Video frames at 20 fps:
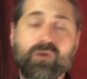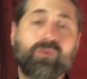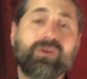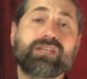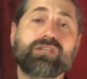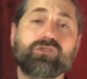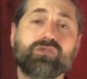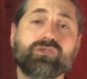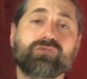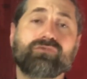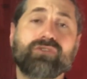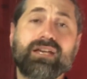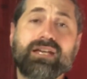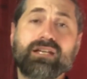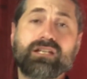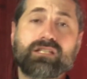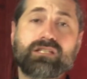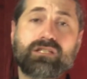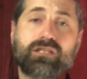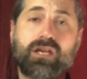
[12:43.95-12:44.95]
we use
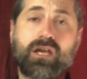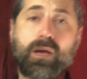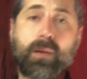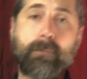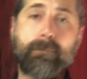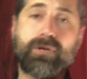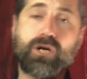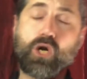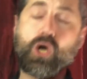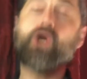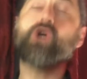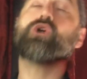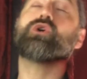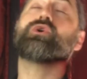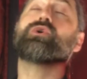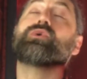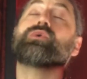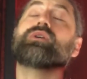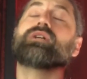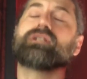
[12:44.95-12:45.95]
Vegas
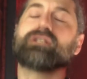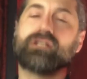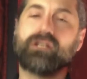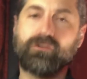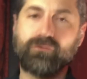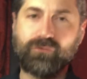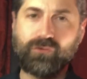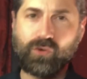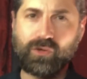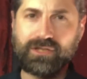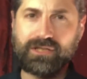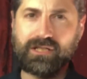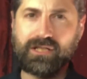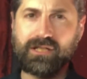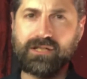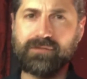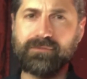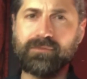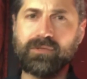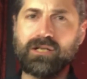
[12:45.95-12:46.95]
Pro
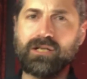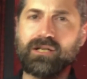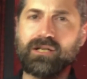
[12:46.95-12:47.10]
14.